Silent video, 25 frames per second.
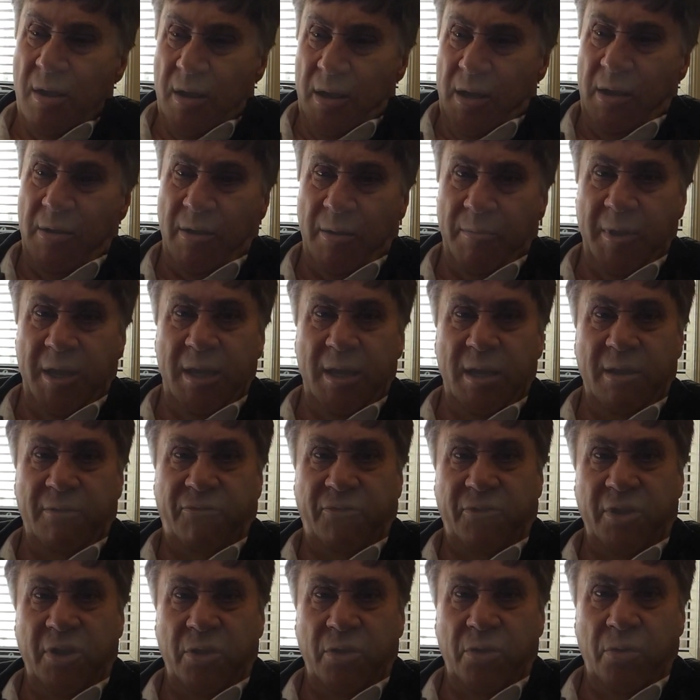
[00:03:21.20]
you know what I mean,
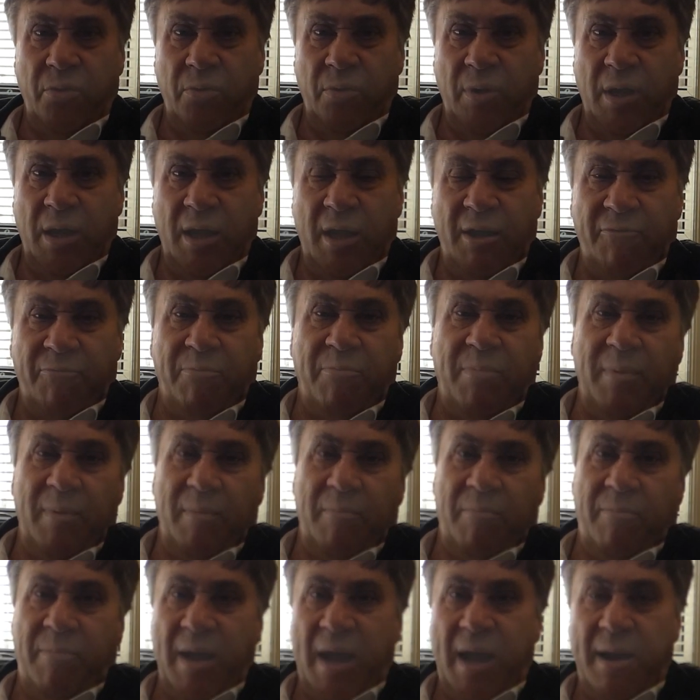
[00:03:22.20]
if you have
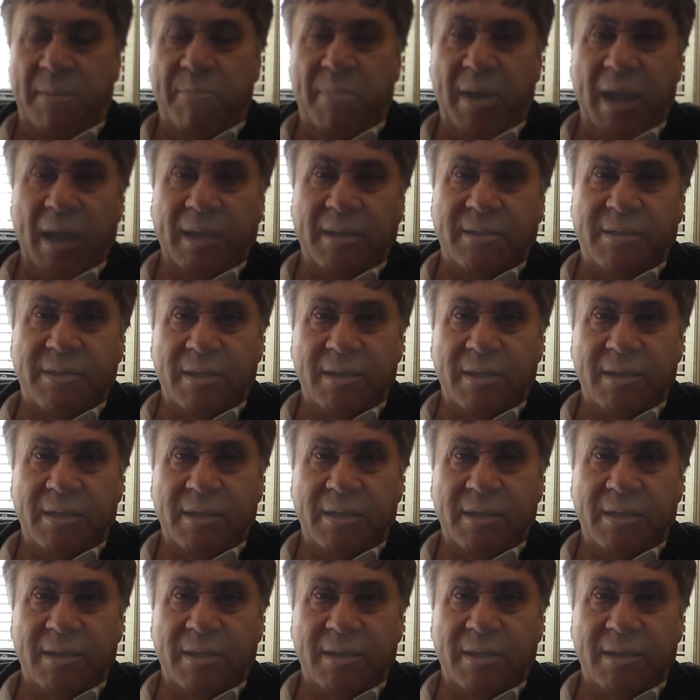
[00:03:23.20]
bad bank